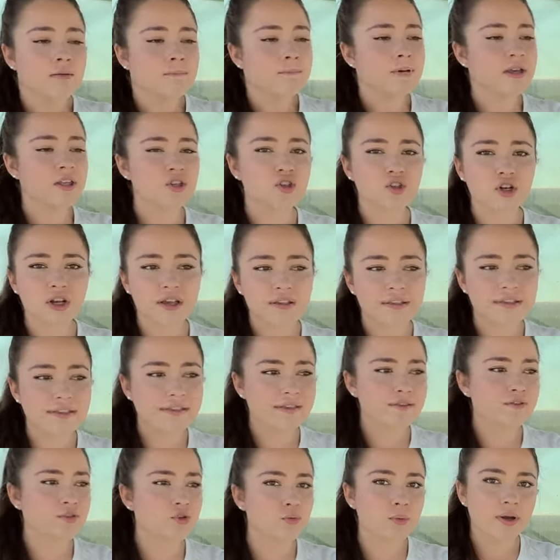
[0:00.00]
Pinterest,
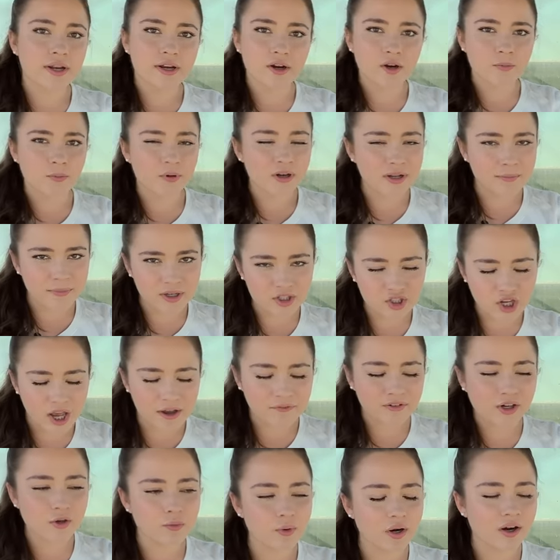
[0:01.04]
Twitter, pretty much
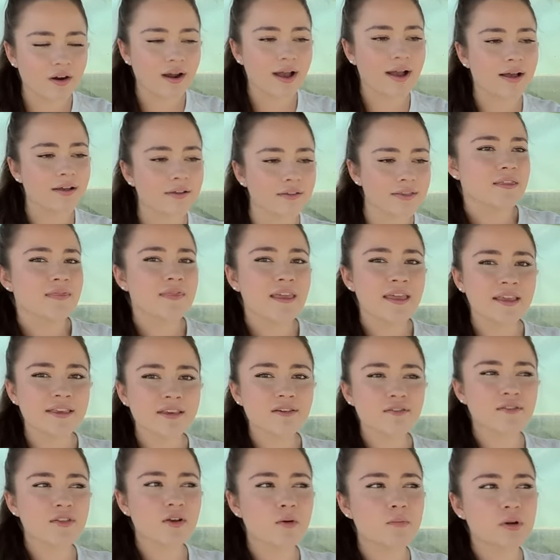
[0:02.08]
everywhere else. Thank
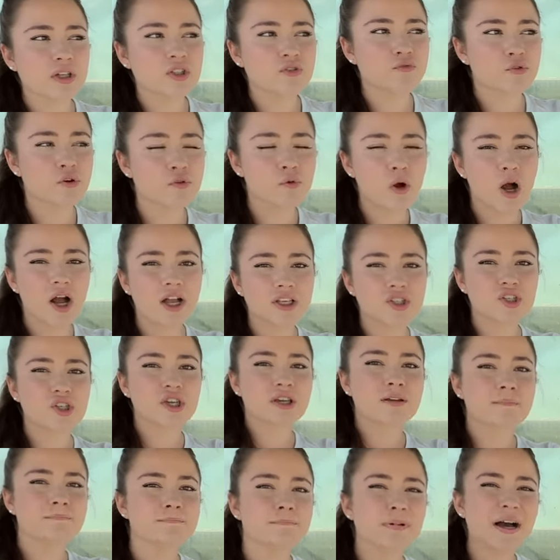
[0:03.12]
you so much for
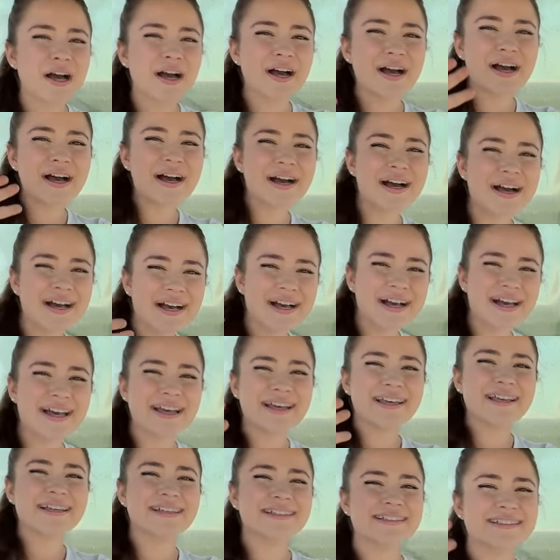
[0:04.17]
watching.
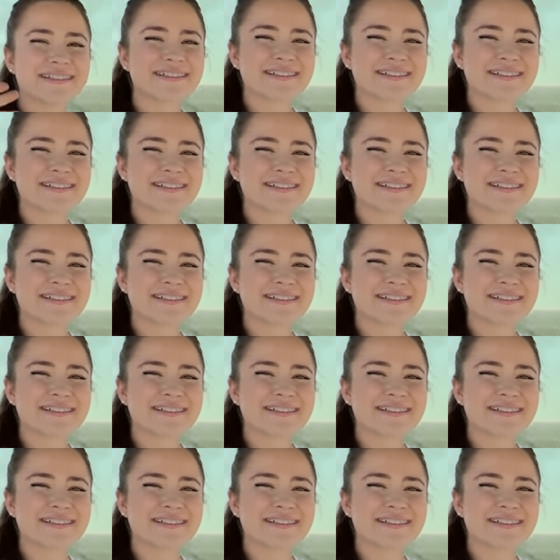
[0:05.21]
Bye.